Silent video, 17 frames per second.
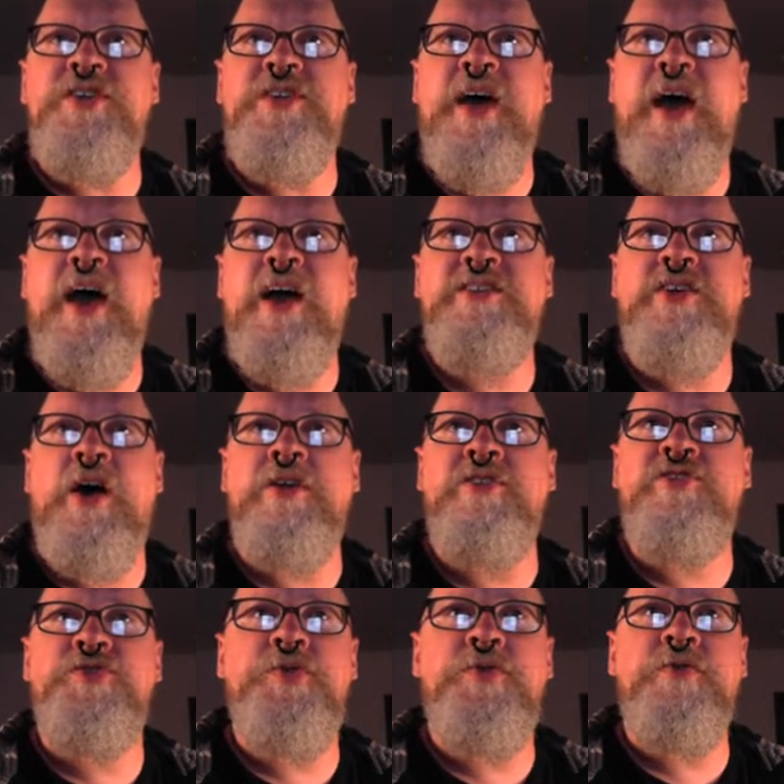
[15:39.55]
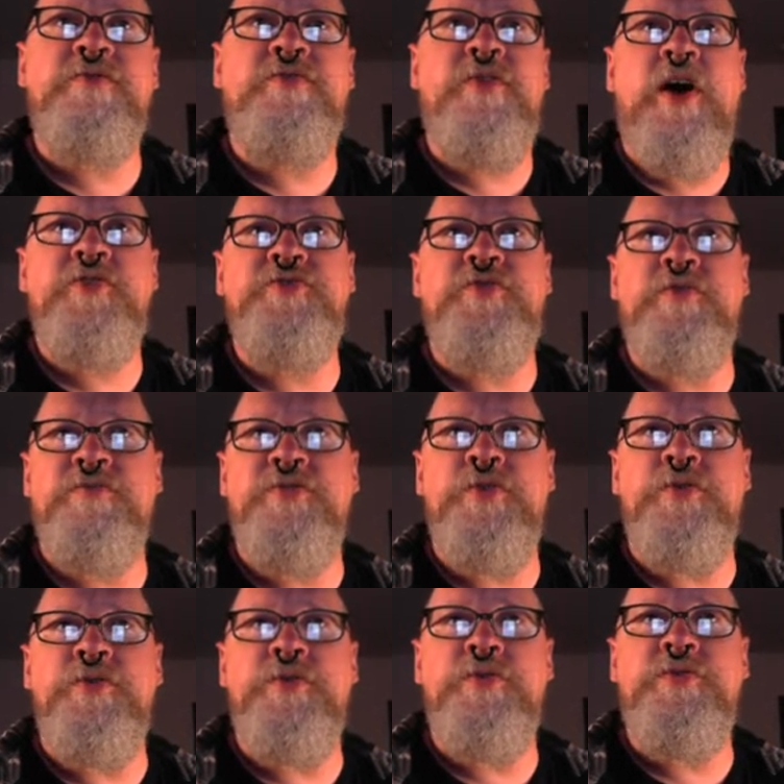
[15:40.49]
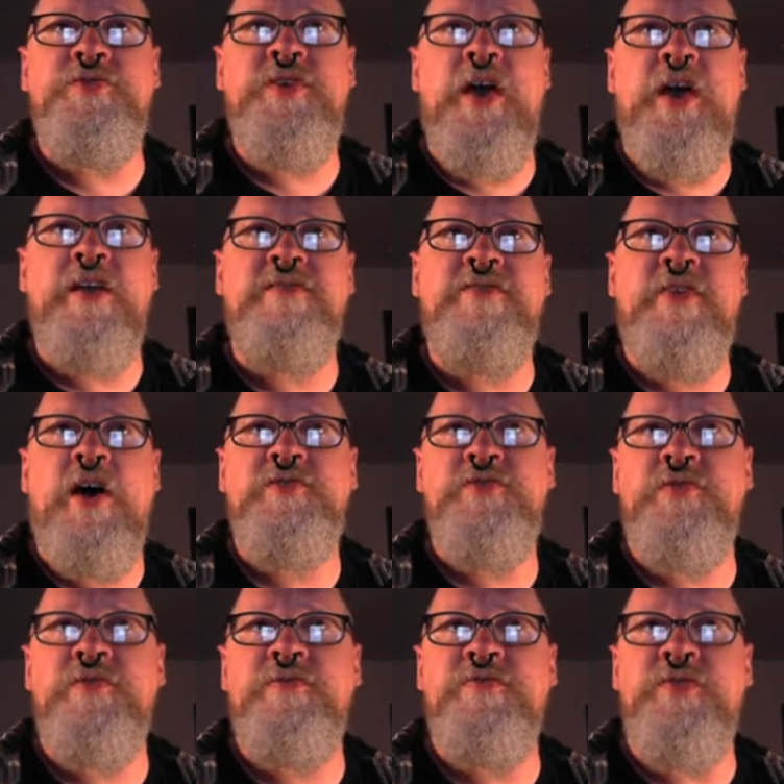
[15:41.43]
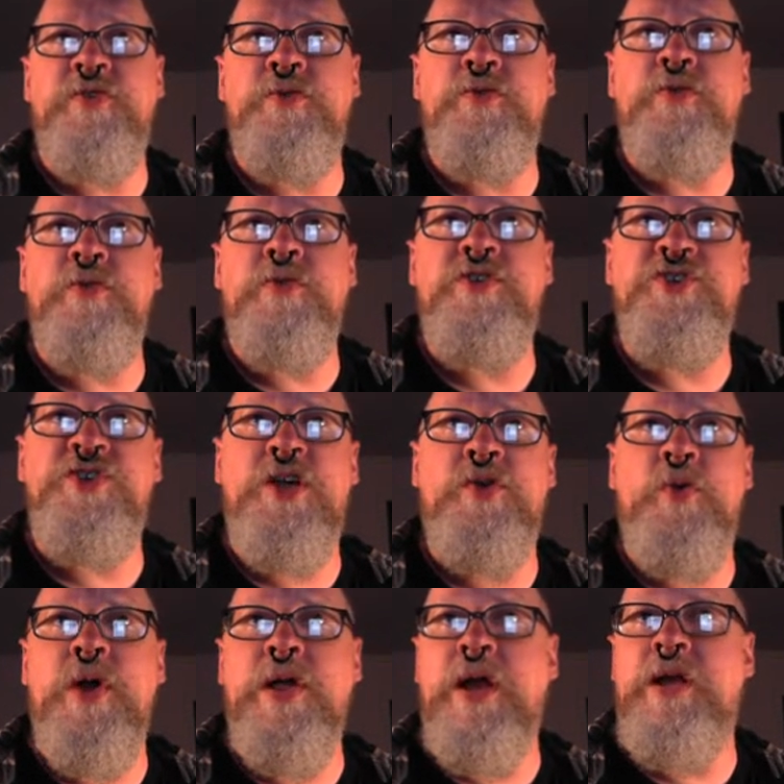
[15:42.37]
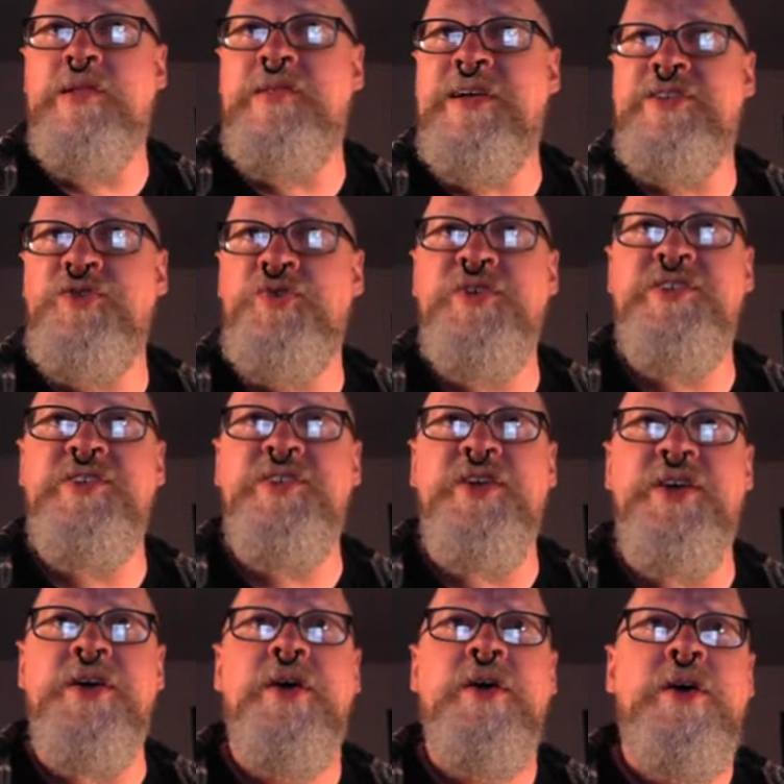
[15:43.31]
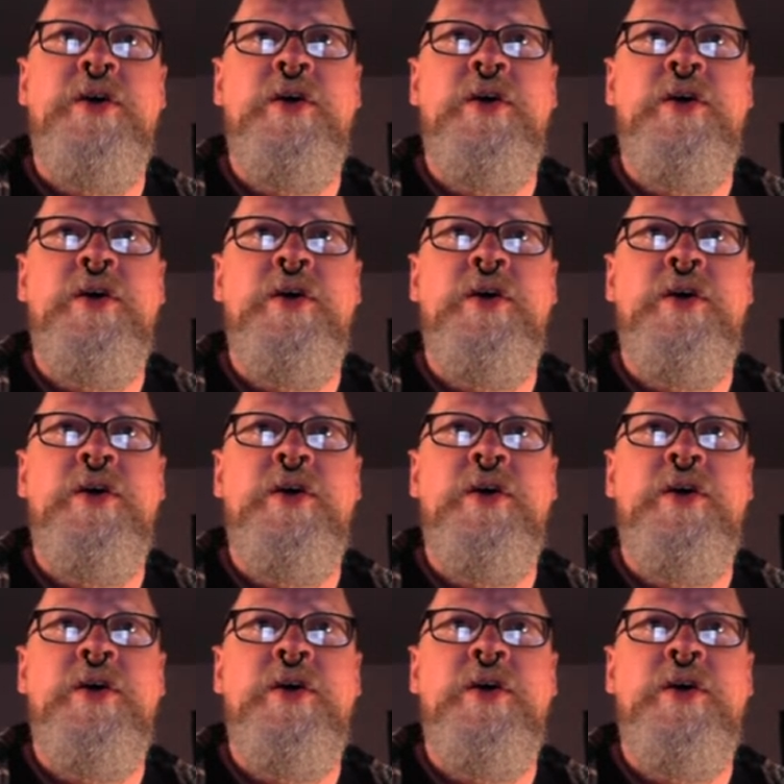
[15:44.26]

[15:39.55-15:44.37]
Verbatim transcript: tax on certain fossil fuels and fossil fuel generated electricity